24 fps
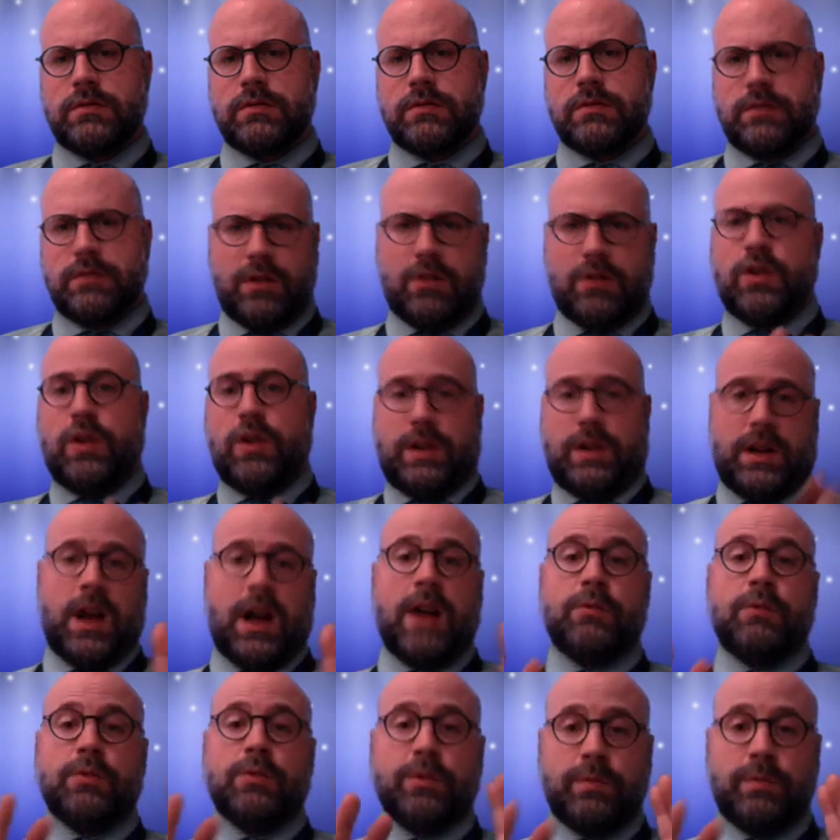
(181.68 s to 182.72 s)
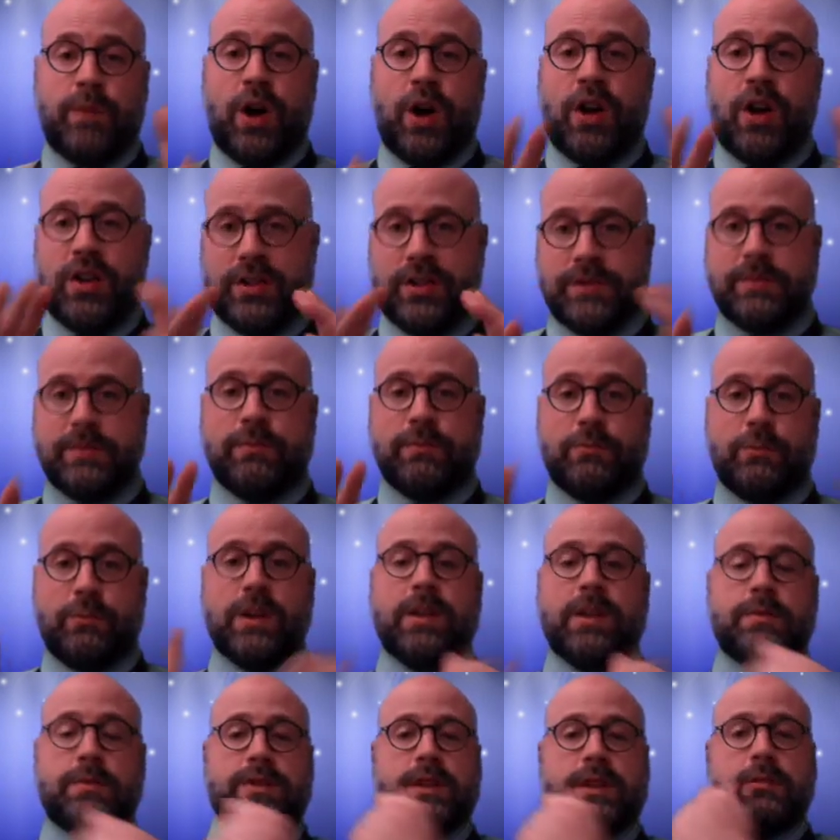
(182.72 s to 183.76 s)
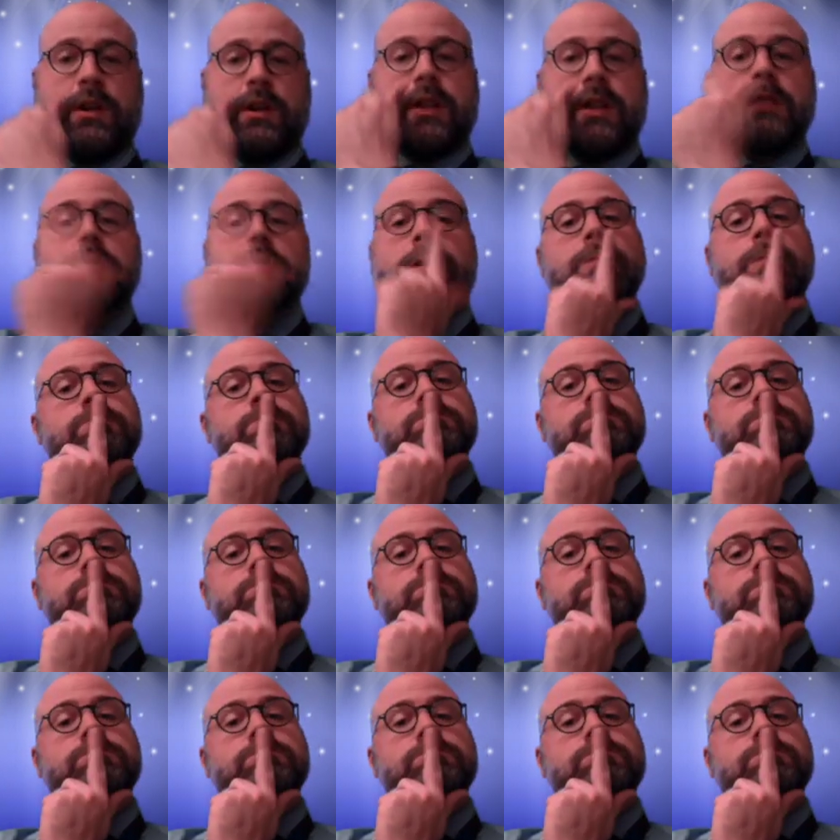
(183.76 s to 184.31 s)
No, go ahead. I will pause what I'm saying right here.